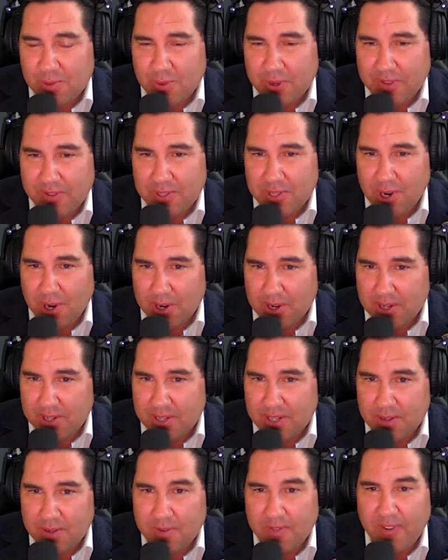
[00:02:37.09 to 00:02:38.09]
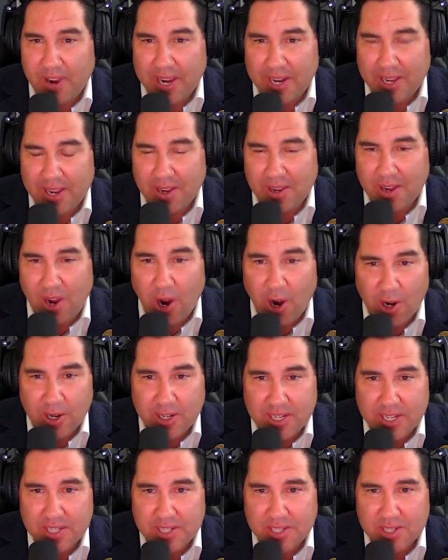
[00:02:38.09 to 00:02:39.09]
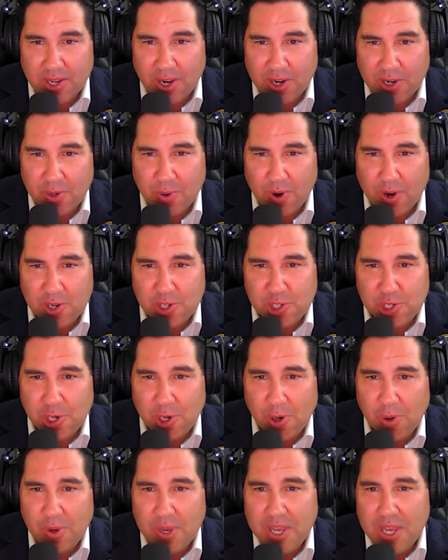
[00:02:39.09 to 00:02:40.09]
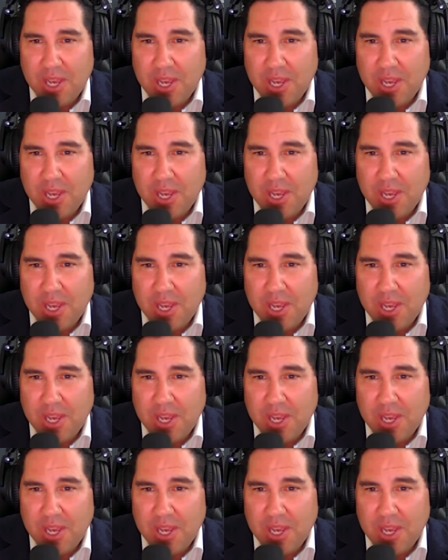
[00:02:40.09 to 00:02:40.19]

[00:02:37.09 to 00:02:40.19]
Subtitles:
We've started inviting artists onto our show.